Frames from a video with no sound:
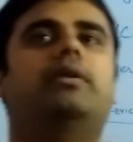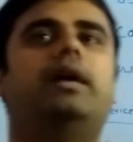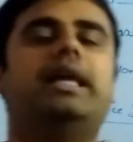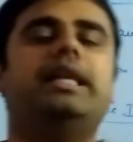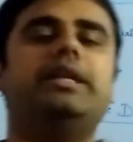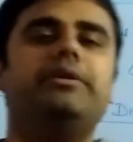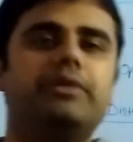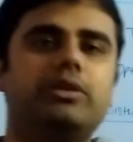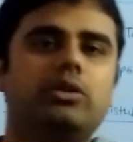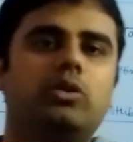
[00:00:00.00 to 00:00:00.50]

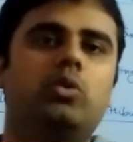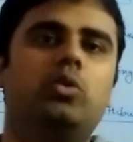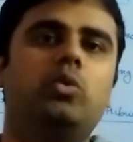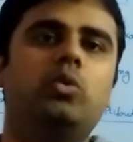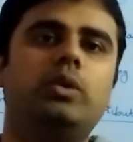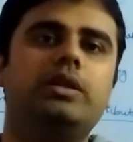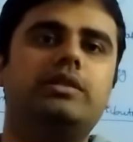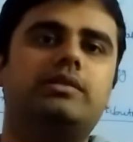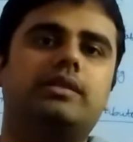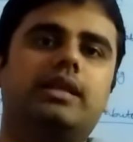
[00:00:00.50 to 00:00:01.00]
anyone
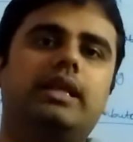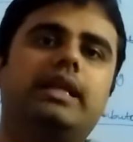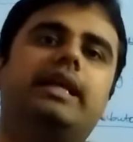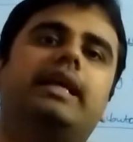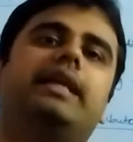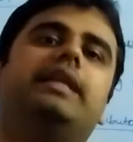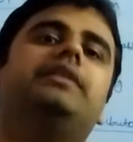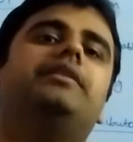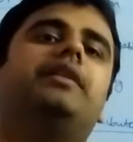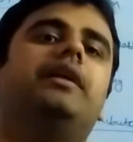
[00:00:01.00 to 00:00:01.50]
who is
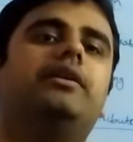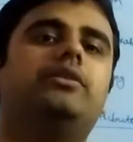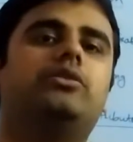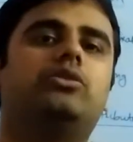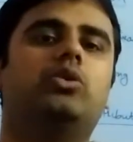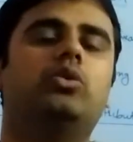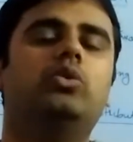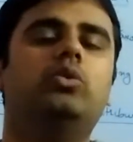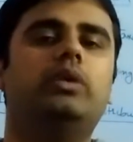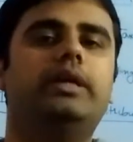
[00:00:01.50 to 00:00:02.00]
selling anything
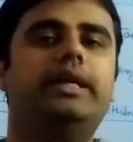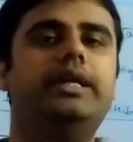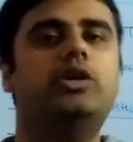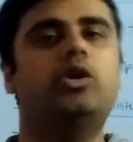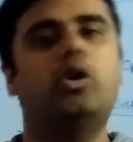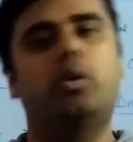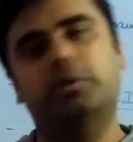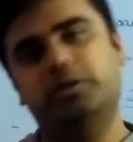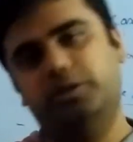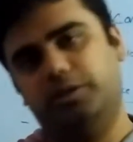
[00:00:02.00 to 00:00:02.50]
through
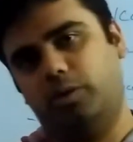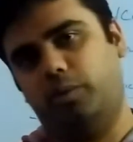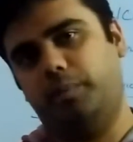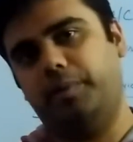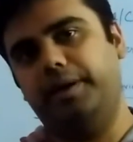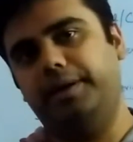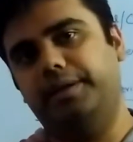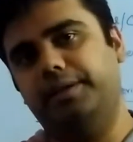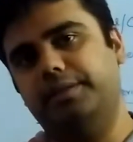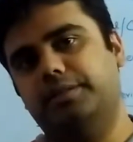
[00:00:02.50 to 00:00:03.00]
e-commerce
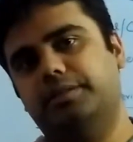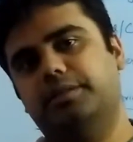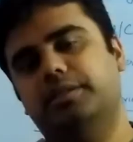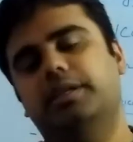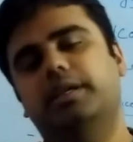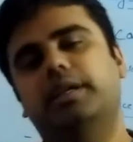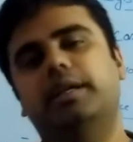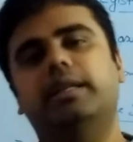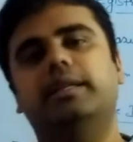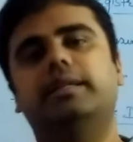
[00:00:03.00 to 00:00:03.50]
operators,
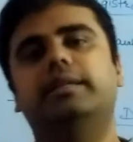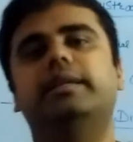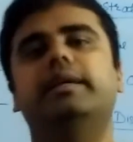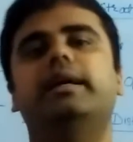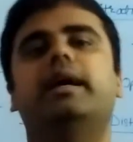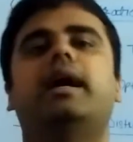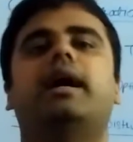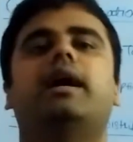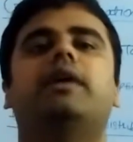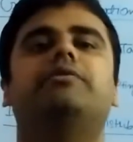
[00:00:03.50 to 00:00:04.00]

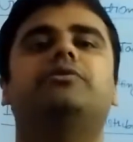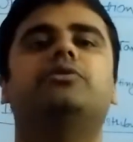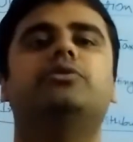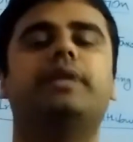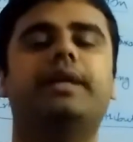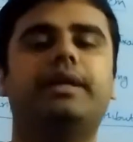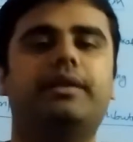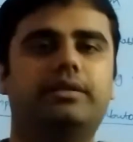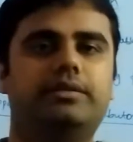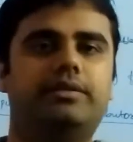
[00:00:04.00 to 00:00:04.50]
they have to
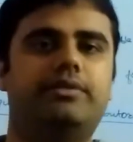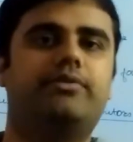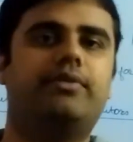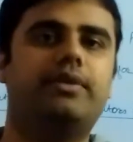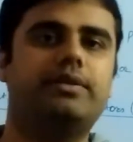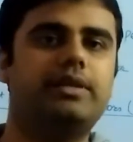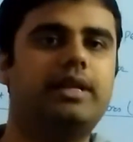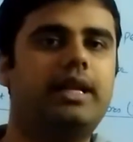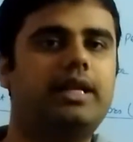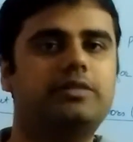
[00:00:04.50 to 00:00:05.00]
take
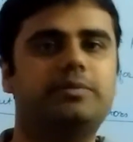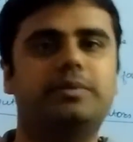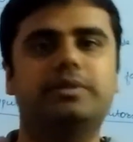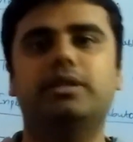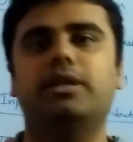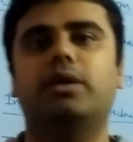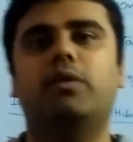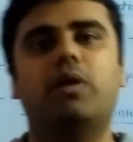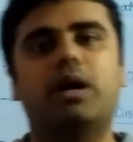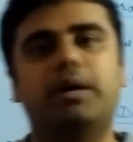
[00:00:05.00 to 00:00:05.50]
registration as per
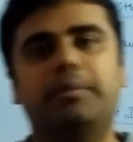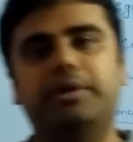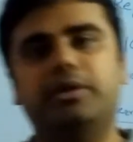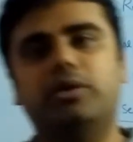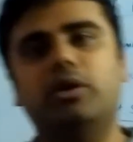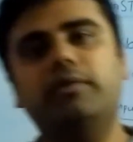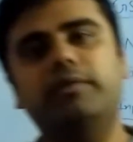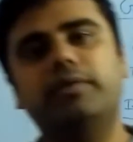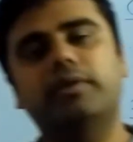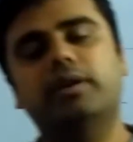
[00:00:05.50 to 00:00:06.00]
the requirement
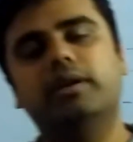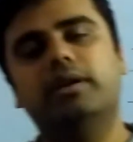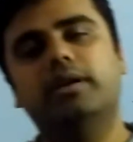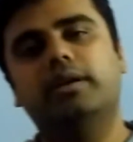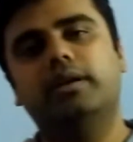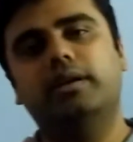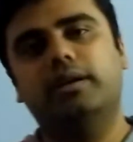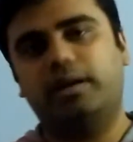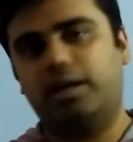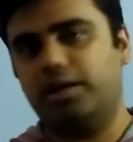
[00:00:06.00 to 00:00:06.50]
of
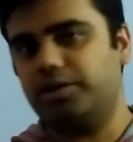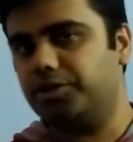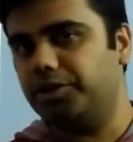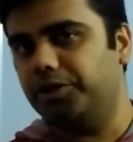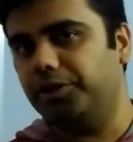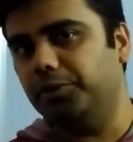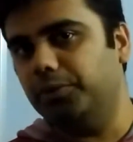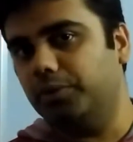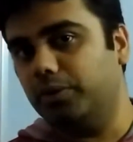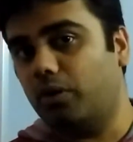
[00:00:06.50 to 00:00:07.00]
a
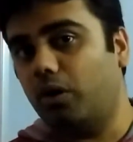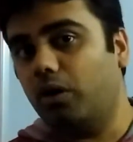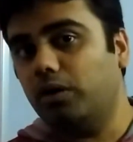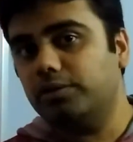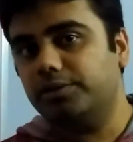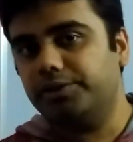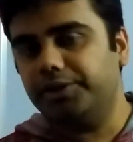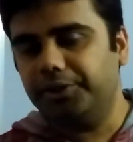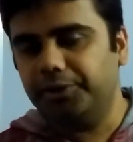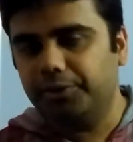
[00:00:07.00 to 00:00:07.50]
schedule
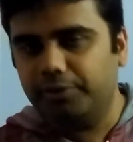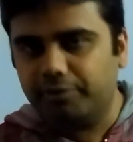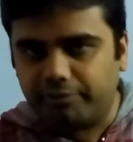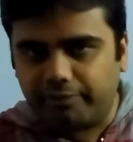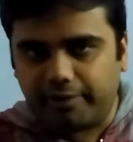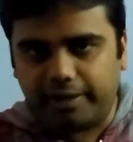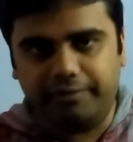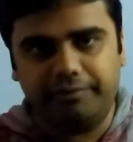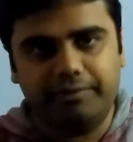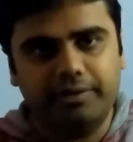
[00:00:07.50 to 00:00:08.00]
called Schedule
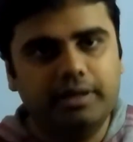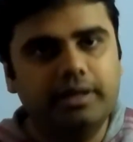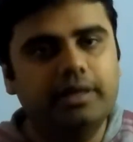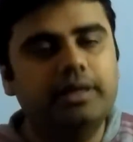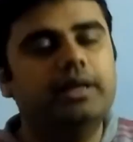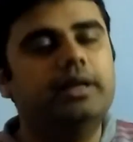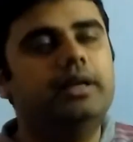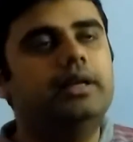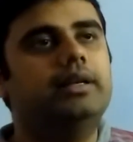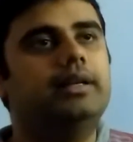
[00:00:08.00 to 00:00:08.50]
5.
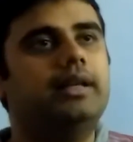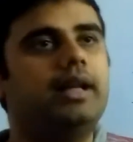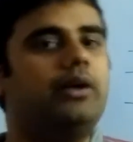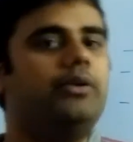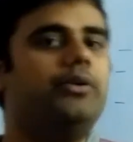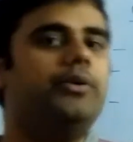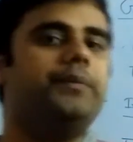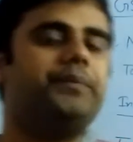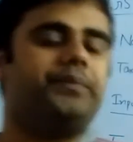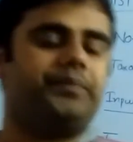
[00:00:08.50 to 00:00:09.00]

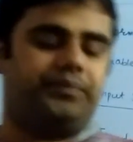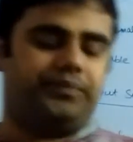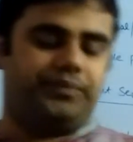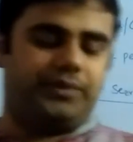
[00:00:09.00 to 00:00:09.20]
Now